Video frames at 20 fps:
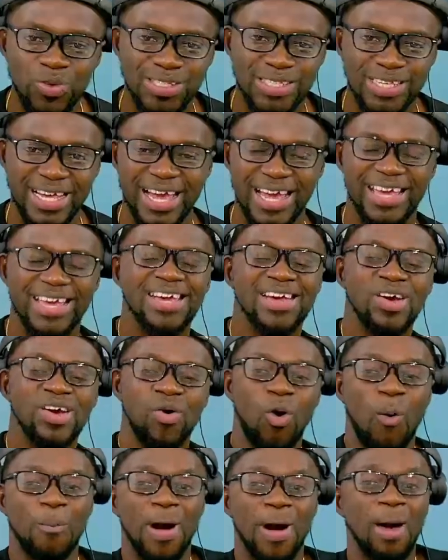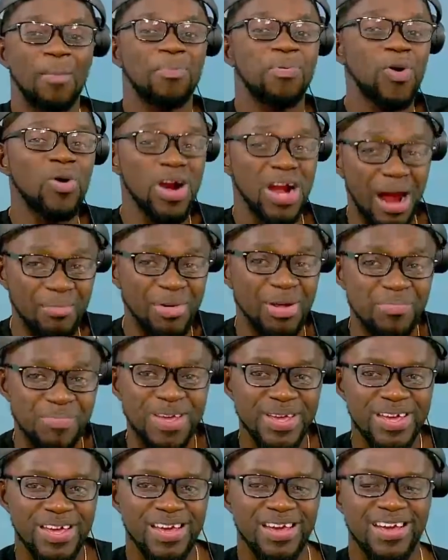say oba program ni bi
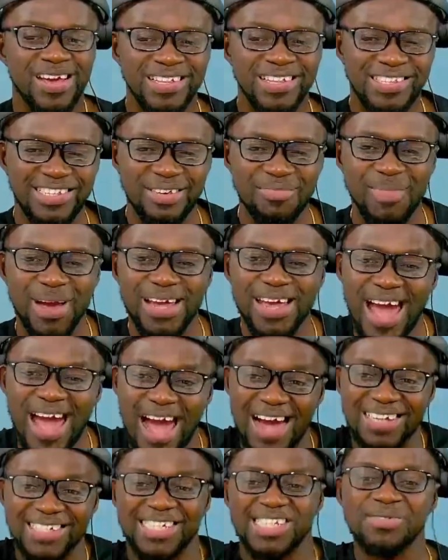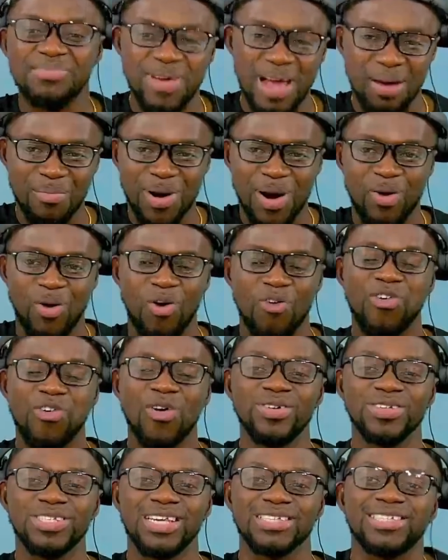eti meye action bi amankofo we
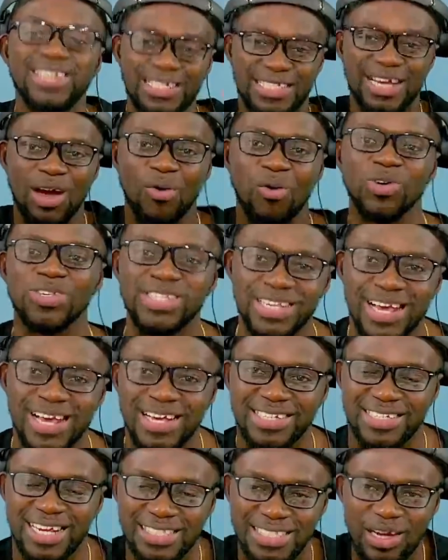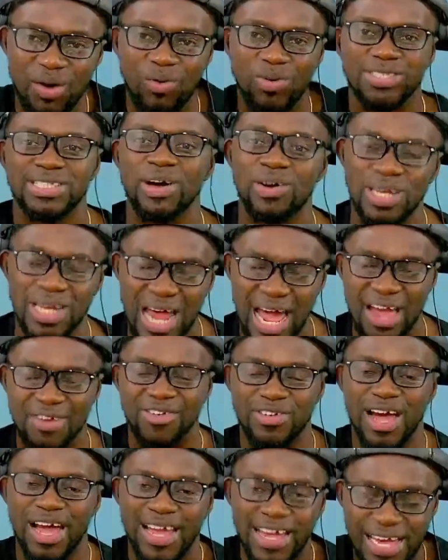say Shatta was here Shatta was alive
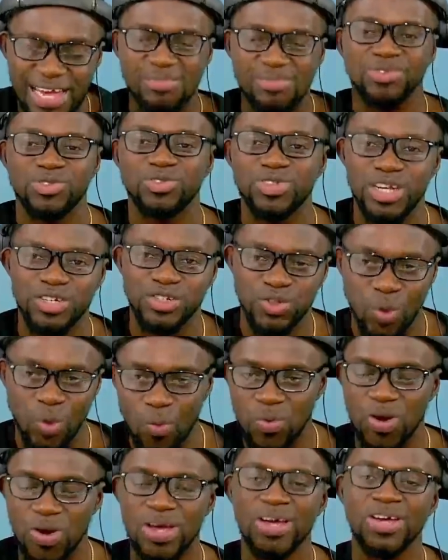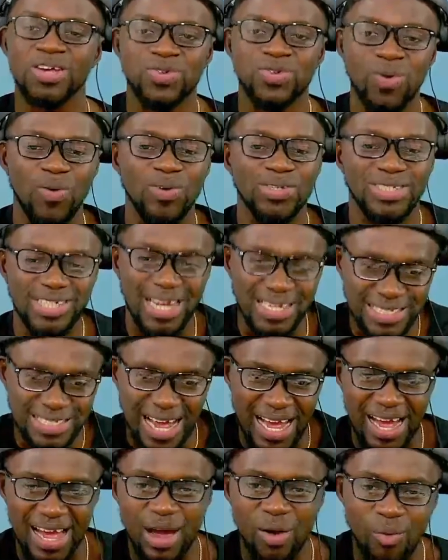I came to the show so Shatta
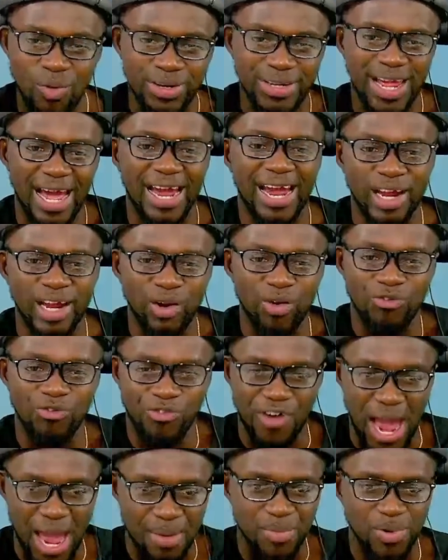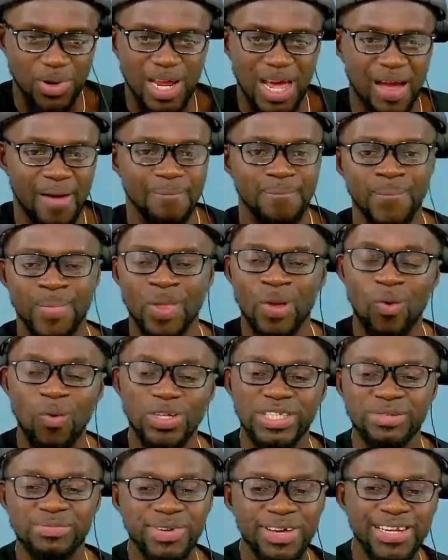e was that kind of vibe na
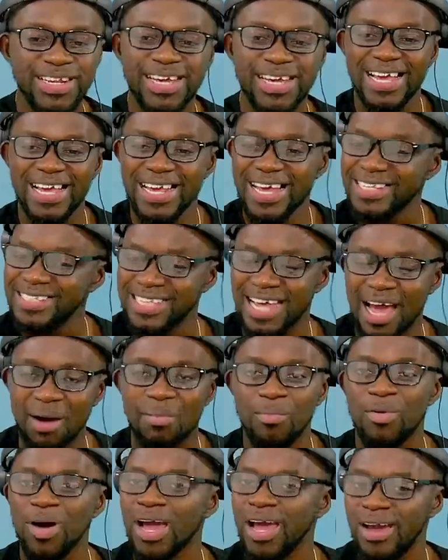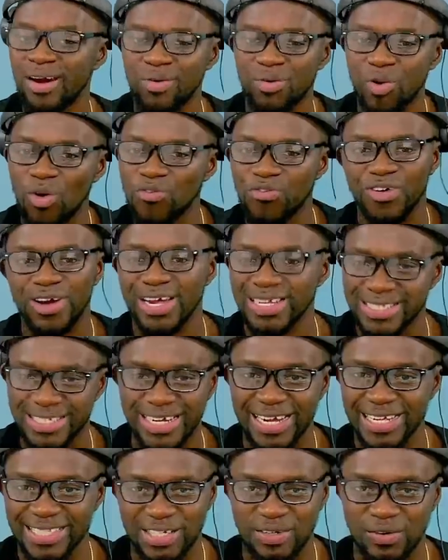otimi di sa rough
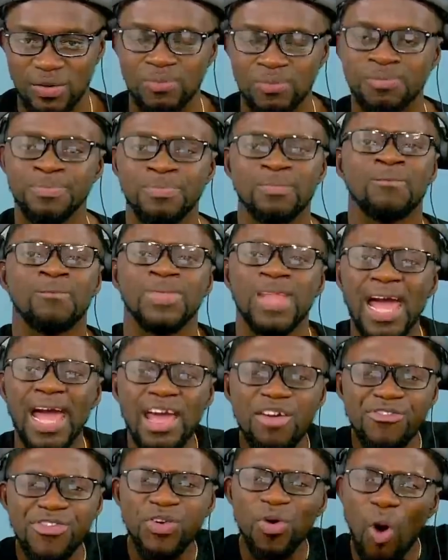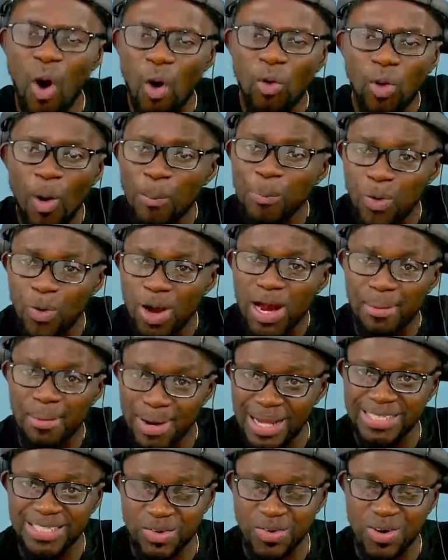nketenkete no na if you onko program na
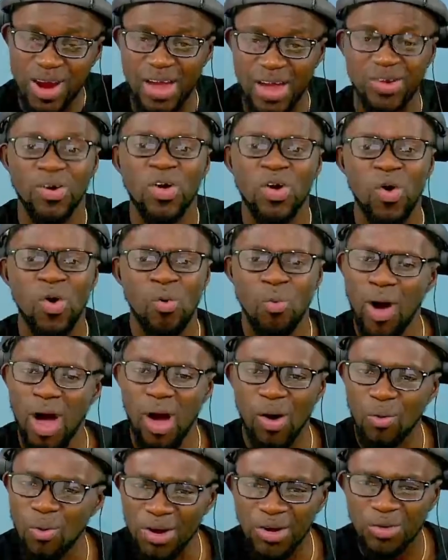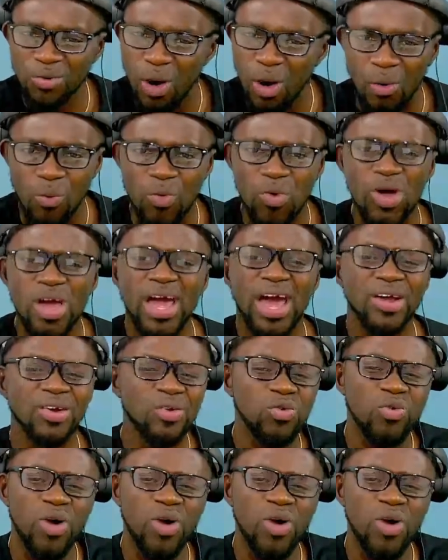sekra no wan kwa ne kwawo eno kwa